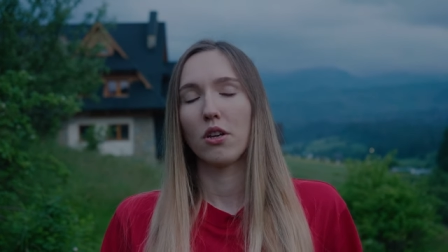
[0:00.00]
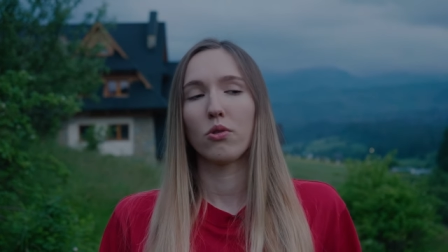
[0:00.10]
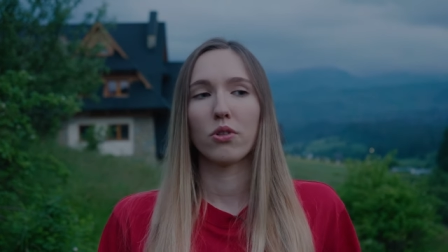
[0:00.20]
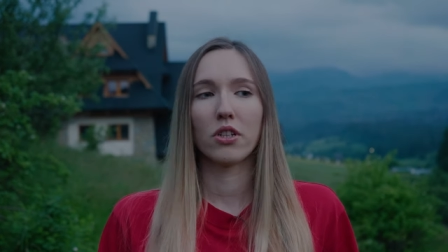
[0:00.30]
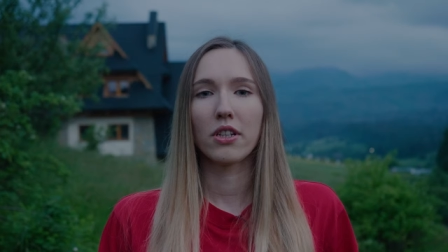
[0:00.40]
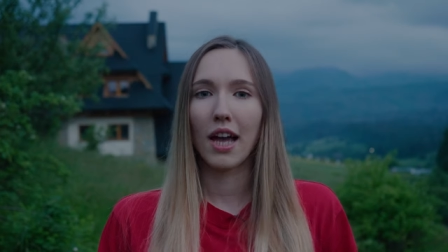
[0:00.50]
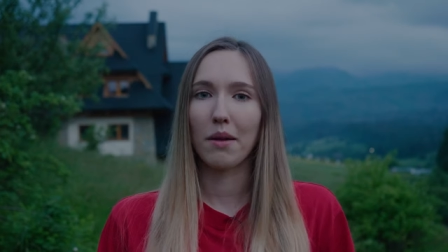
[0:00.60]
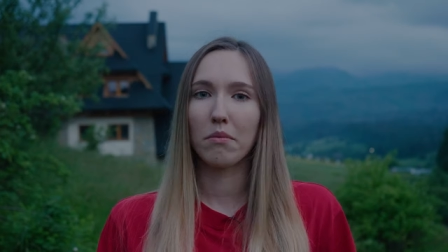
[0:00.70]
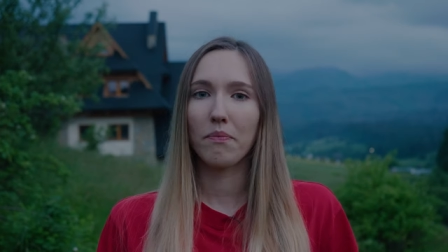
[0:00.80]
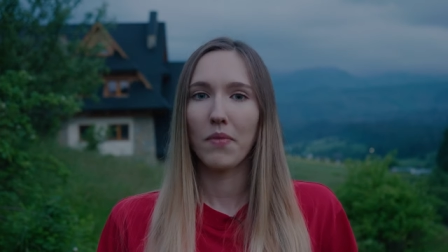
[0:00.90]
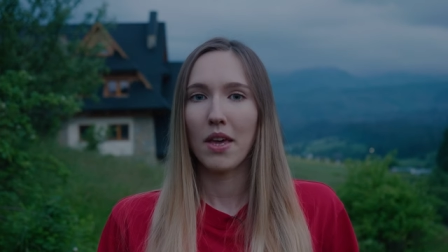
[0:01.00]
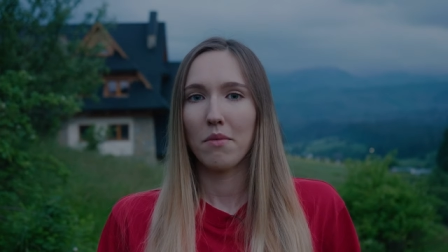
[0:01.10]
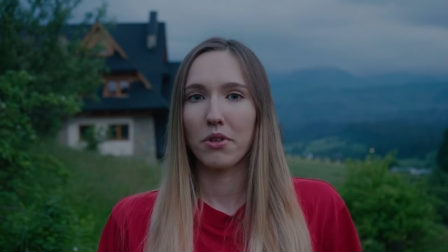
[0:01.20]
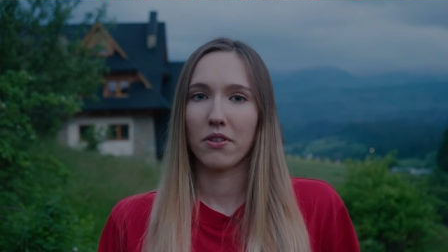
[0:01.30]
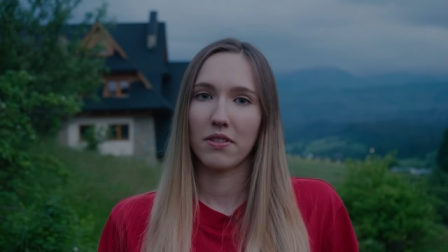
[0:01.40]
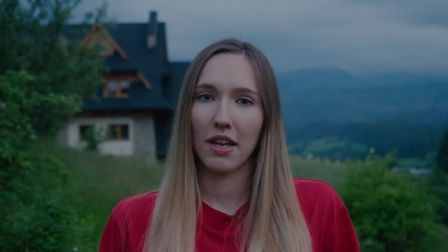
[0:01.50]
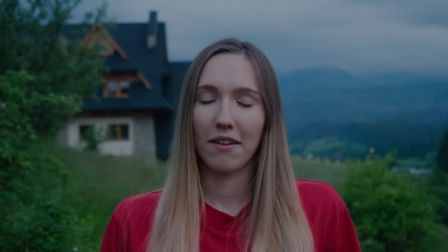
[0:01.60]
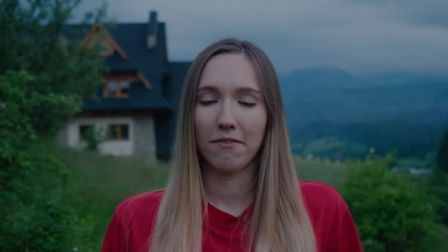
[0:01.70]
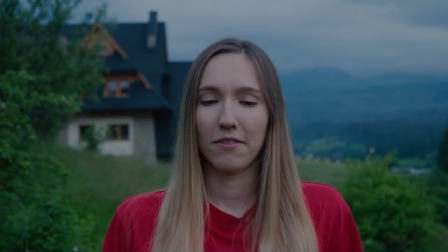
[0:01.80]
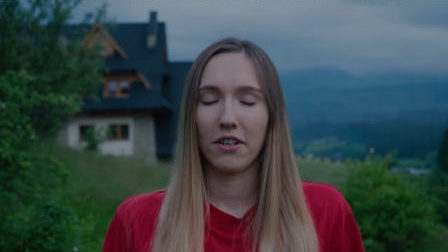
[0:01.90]
couldn't come because they
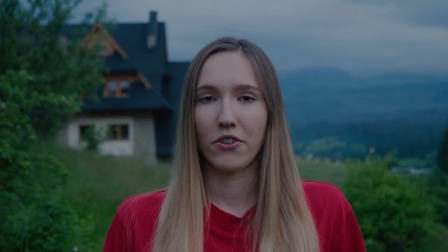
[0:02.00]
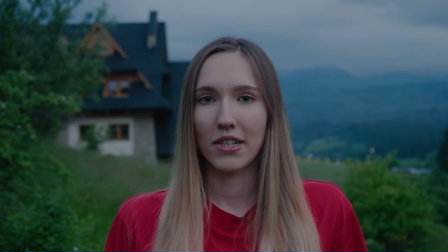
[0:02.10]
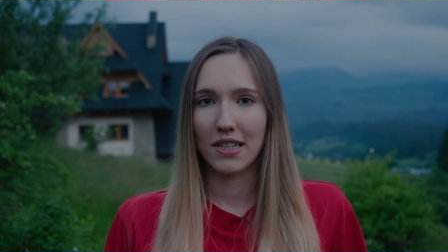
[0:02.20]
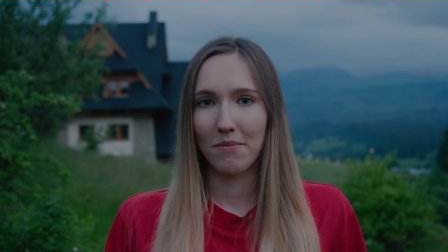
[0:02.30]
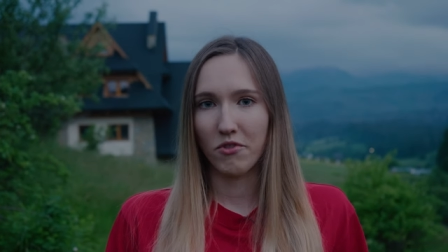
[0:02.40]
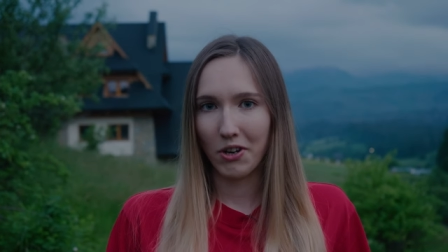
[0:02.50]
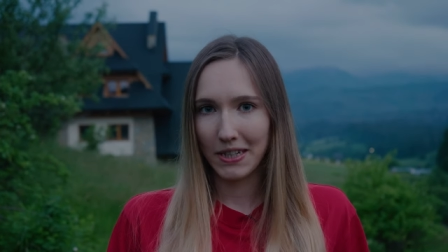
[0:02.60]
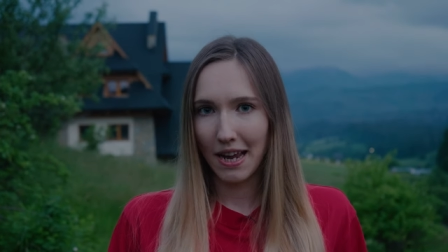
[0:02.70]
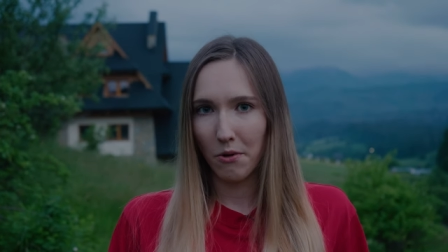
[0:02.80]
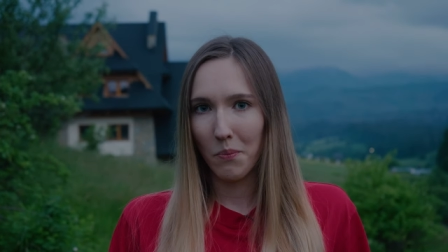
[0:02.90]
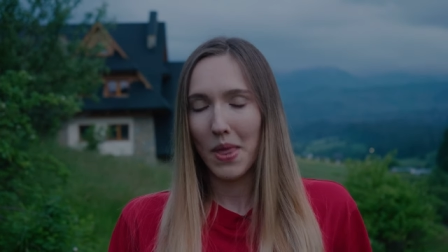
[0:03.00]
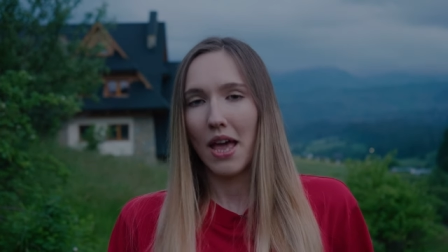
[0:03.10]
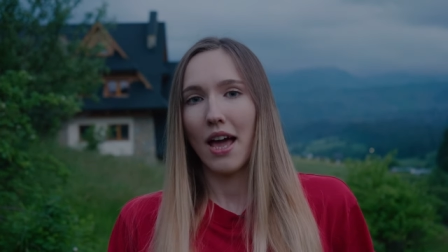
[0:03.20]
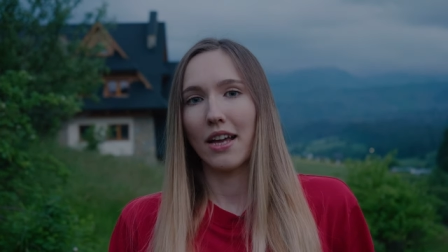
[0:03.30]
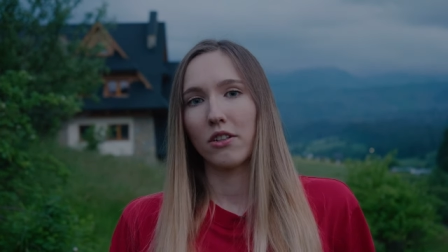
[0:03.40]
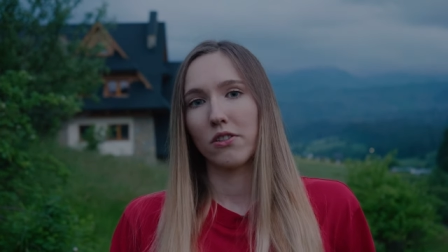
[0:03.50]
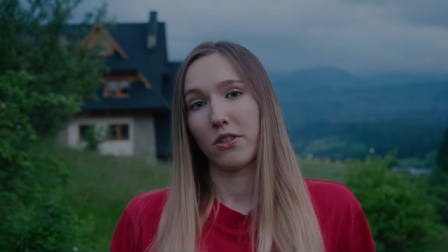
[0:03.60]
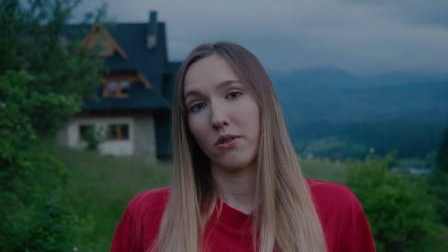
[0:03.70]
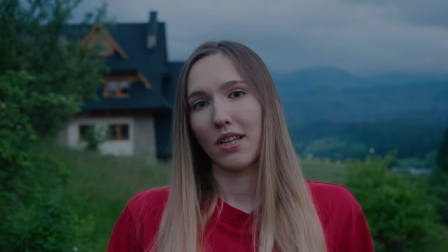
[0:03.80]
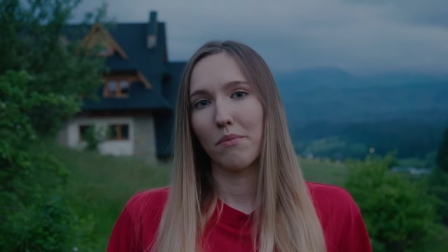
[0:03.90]
have their exams right now, and
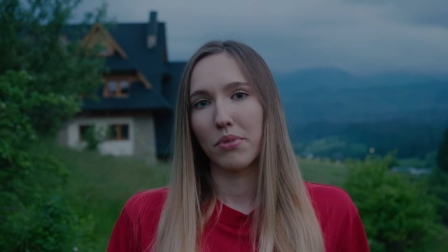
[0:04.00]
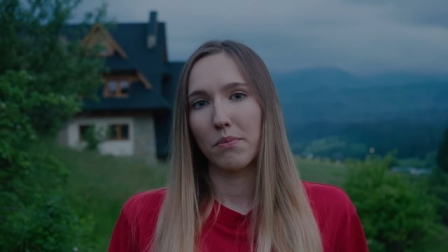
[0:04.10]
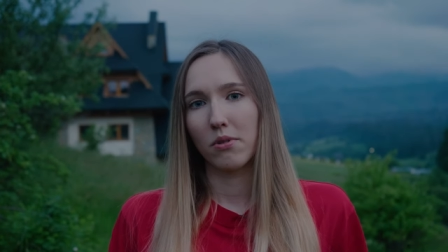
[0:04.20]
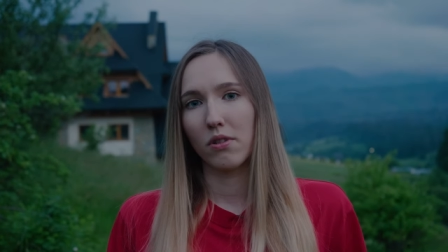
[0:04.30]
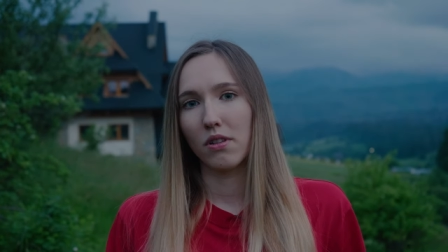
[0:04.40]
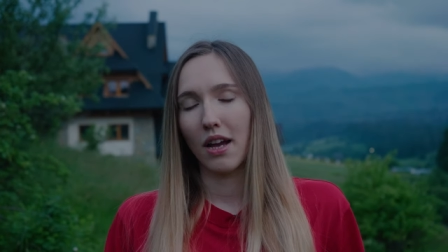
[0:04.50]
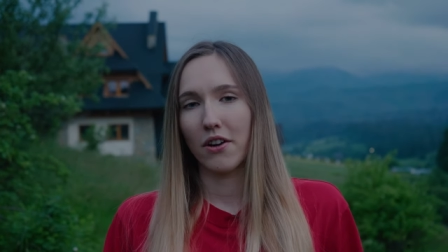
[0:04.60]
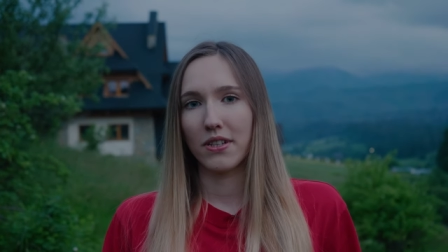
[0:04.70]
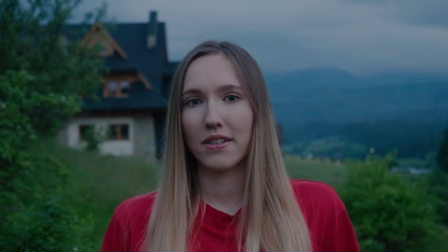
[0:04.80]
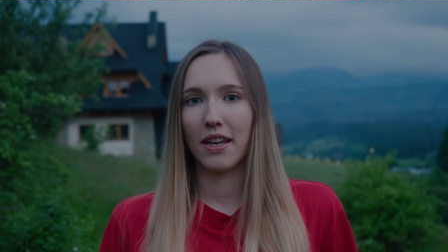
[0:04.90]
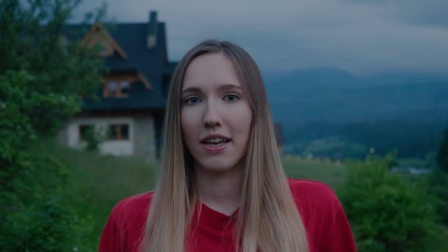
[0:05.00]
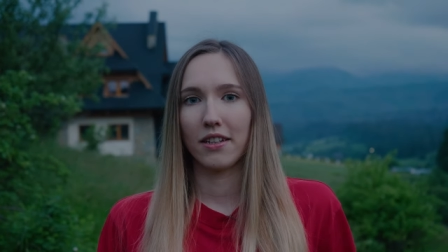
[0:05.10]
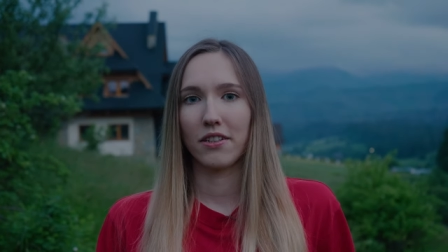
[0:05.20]
also some people are scared